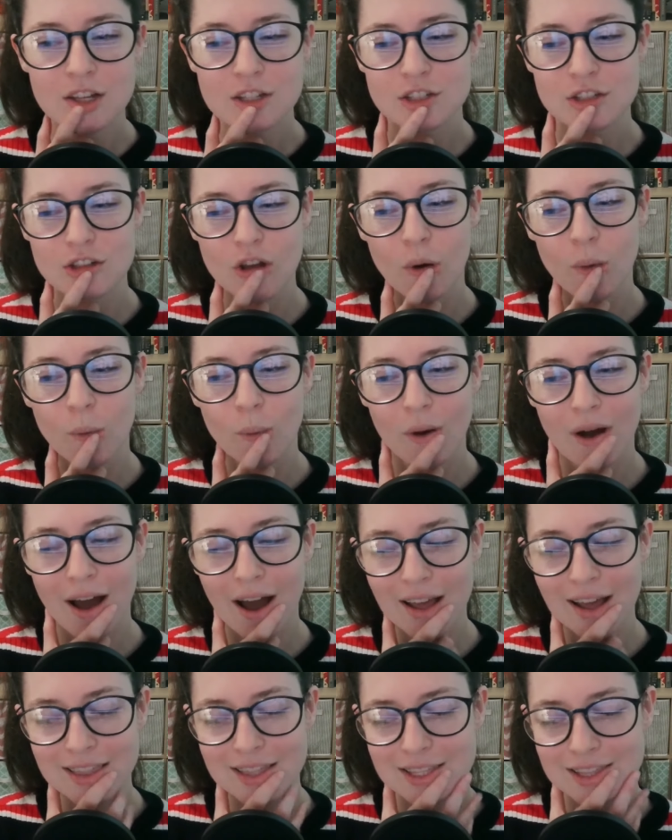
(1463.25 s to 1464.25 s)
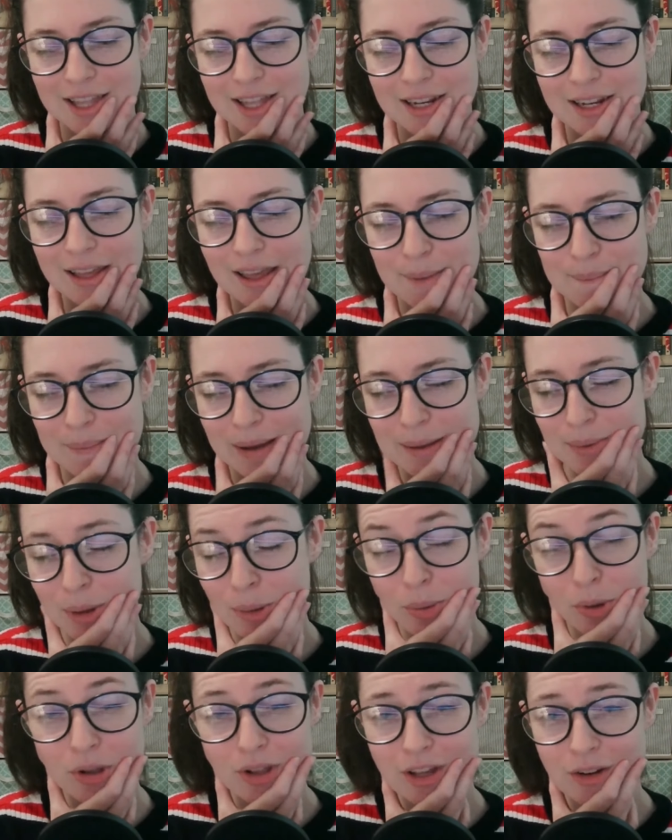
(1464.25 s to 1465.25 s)
So I think that it might be
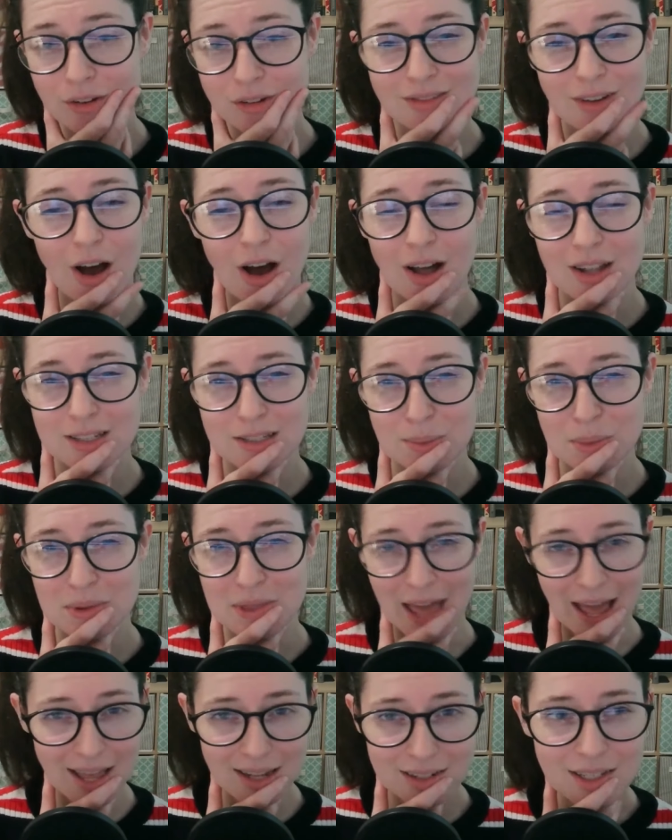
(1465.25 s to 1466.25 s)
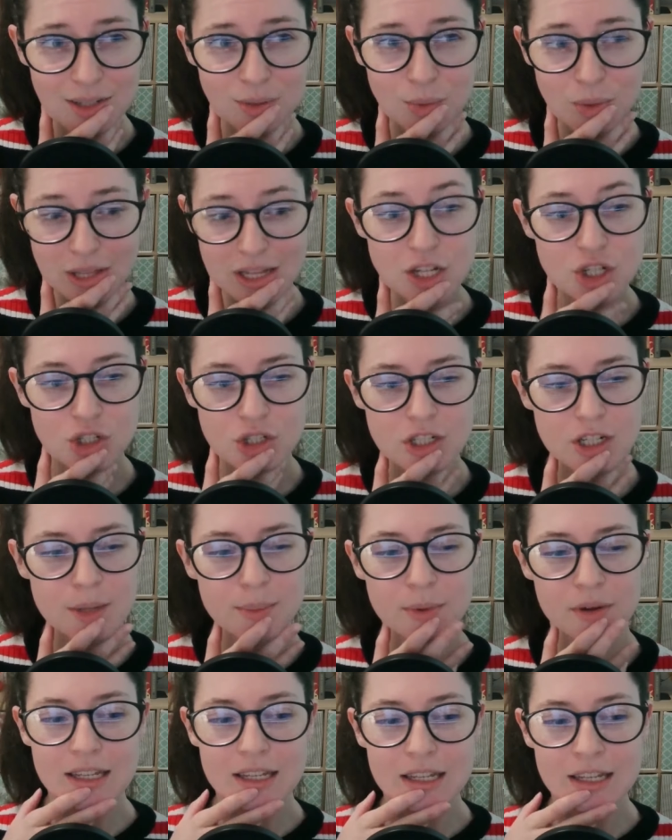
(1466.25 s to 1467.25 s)
pulling on some of that
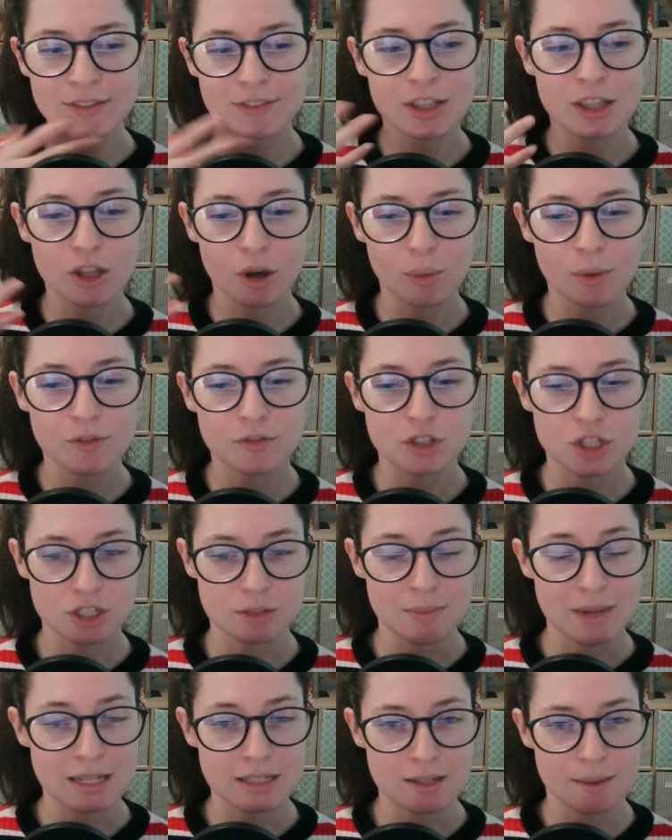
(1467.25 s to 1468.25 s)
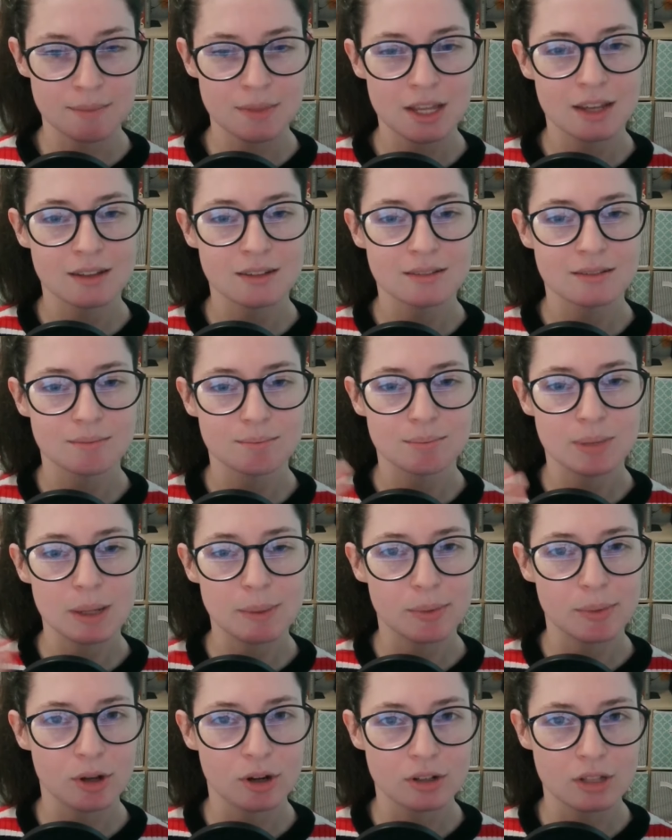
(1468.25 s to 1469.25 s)
relationship of even though we've just made something,
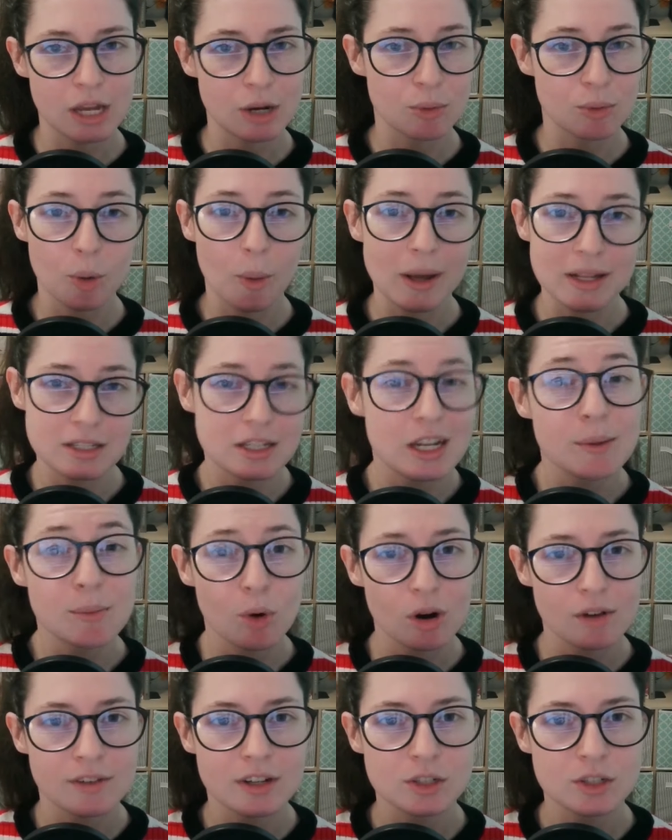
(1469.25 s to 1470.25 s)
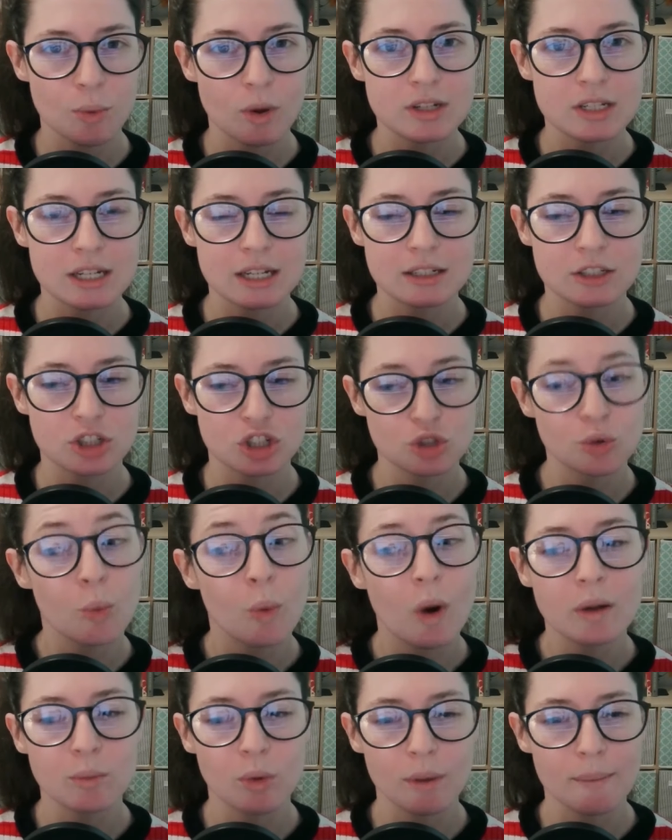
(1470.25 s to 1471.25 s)
people are like requesting more of us, wanting just
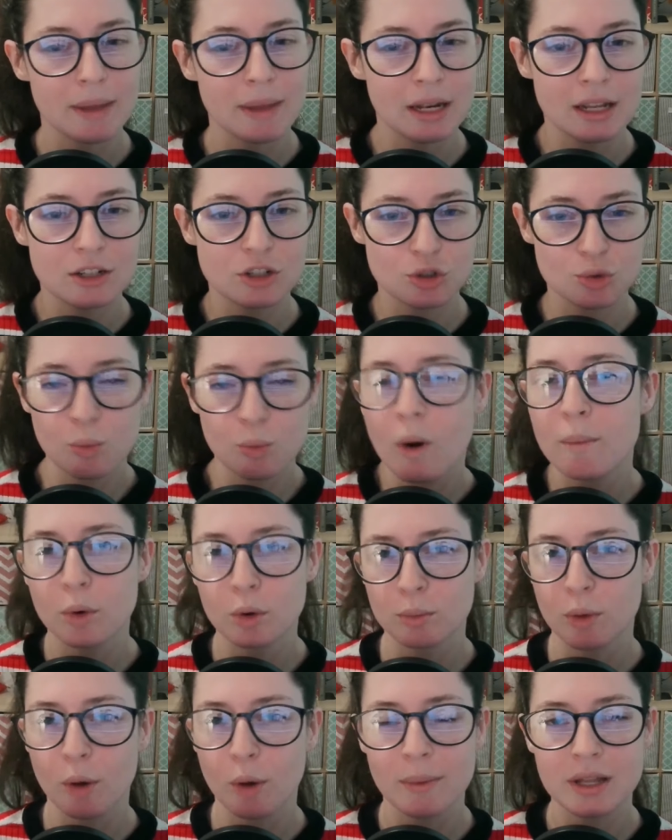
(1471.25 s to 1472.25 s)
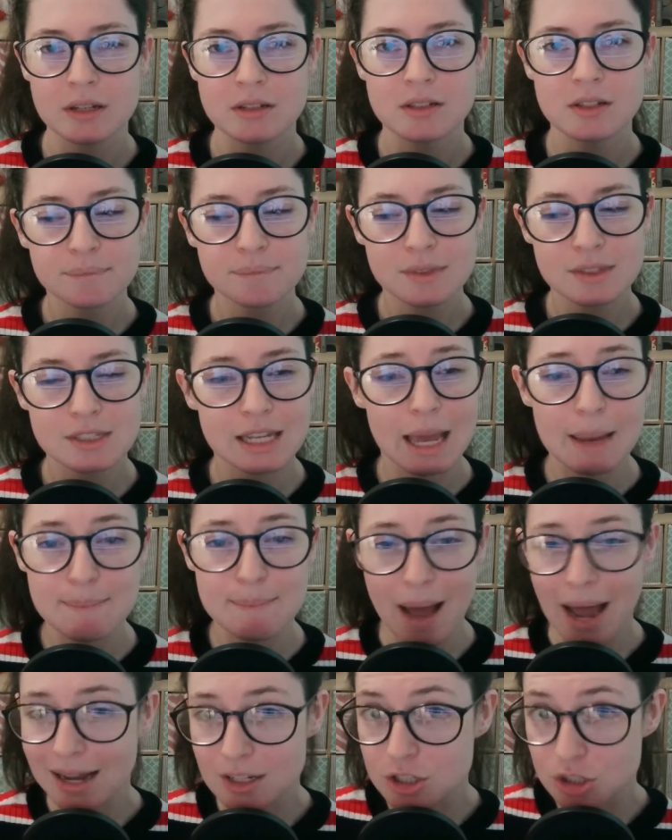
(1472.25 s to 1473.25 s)
one more minute, just one more moment to get
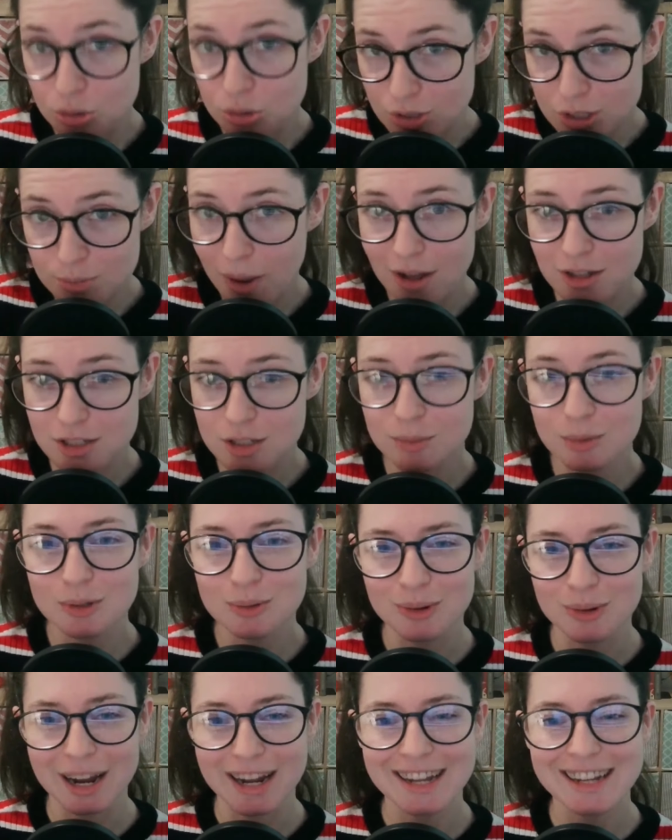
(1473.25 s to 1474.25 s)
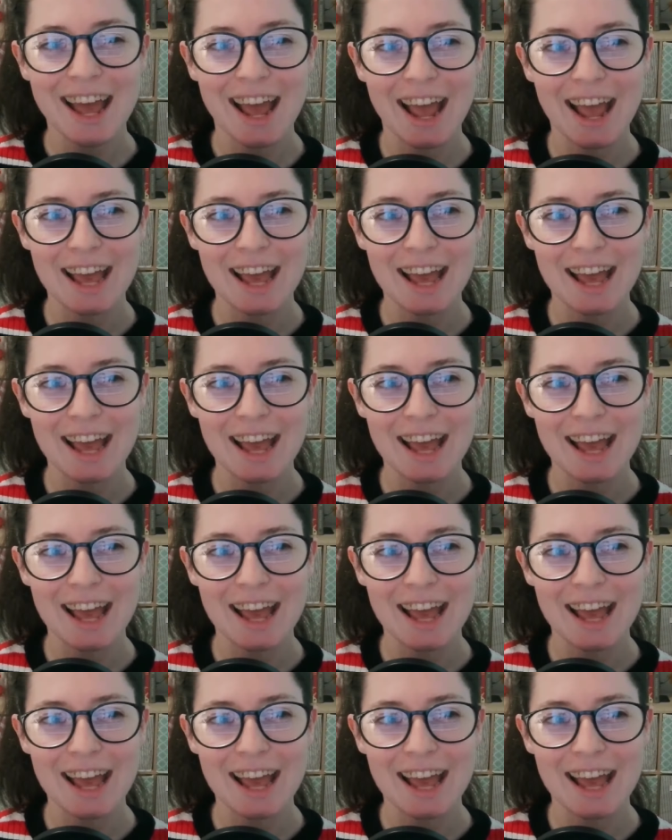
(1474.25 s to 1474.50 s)
back as soon as possible, right?